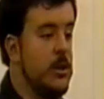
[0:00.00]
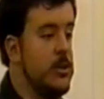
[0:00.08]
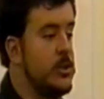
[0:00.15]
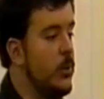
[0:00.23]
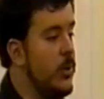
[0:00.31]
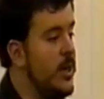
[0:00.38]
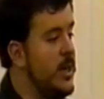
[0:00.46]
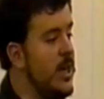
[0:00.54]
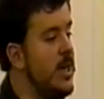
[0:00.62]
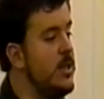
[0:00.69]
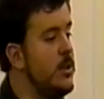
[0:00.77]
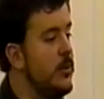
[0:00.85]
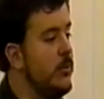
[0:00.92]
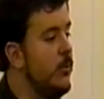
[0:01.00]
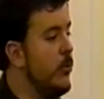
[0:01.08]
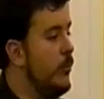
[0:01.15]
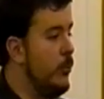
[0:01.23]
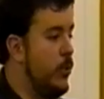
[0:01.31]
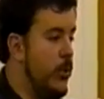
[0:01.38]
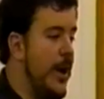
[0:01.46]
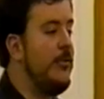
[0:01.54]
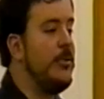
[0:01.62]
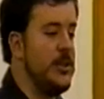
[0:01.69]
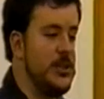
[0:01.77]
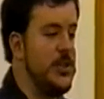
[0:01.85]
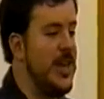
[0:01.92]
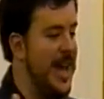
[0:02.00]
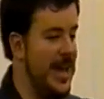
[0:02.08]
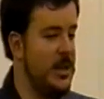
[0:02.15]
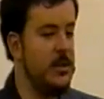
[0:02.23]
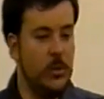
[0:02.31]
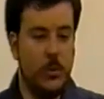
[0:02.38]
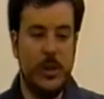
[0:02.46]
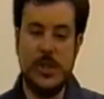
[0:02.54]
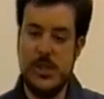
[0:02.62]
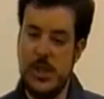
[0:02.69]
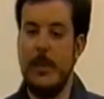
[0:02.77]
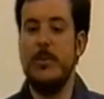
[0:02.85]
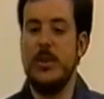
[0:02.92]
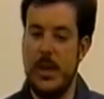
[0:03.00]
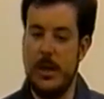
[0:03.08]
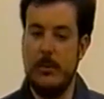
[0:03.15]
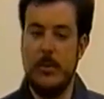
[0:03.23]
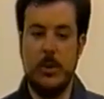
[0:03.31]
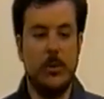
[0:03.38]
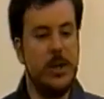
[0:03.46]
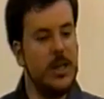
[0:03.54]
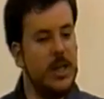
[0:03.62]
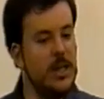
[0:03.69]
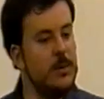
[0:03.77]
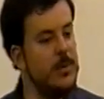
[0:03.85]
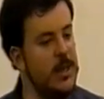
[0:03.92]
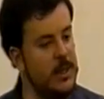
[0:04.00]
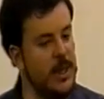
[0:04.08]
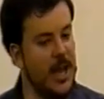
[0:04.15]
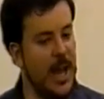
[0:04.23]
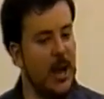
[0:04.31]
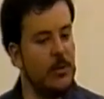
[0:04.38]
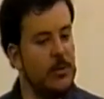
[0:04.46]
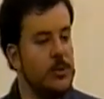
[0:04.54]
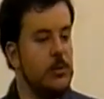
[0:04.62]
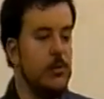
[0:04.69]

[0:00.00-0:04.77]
So we need to preface that with something. But do we need to be at the house?